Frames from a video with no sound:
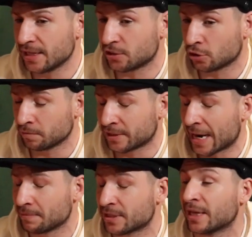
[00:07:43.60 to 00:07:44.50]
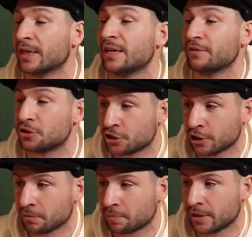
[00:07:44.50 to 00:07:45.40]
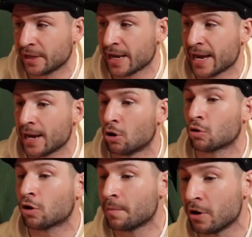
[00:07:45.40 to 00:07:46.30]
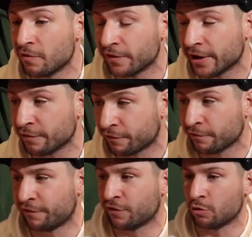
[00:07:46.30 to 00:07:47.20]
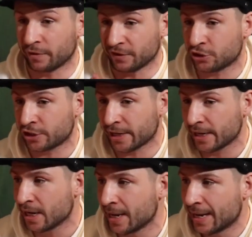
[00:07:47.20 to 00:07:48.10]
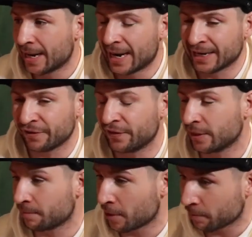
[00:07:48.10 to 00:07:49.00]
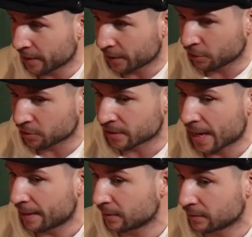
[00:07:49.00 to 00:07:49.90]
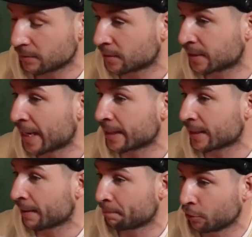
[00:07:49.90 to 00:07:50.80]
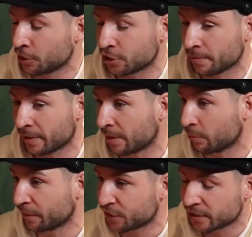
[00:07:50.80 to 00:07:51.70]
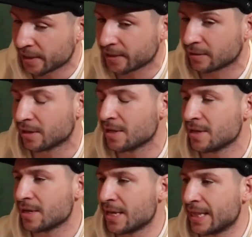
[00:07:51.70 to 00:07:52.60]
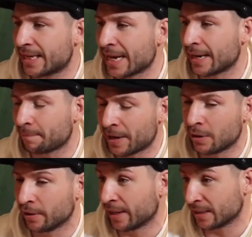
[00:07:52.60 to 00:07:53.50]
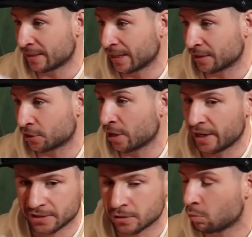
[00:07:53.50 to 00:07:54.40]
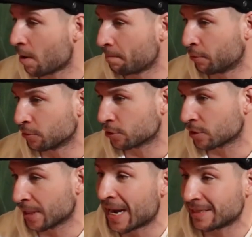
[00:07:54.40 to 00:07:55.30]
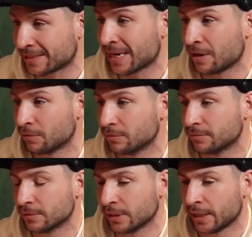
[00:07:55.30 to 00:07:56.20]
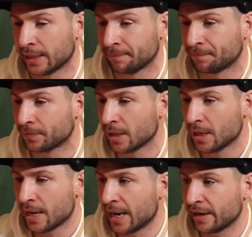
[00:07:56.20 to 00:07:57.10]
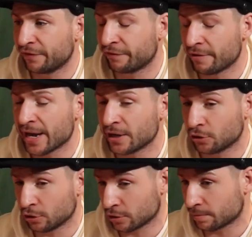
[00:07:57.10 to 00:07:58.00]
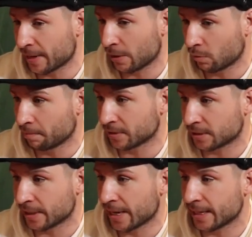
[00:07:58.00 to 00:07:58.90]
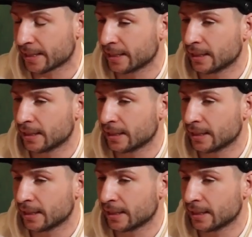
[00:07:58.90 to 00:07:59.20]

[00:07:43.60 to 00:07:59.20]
he sometimes can leave his chin up in the air or come over the front foot with his chin, and I think the moment he does that, Tank can punish him, and then we've seen the kind of power that Tank's got. It's a one punch, lights out, um, and if Ryan does make one mistake,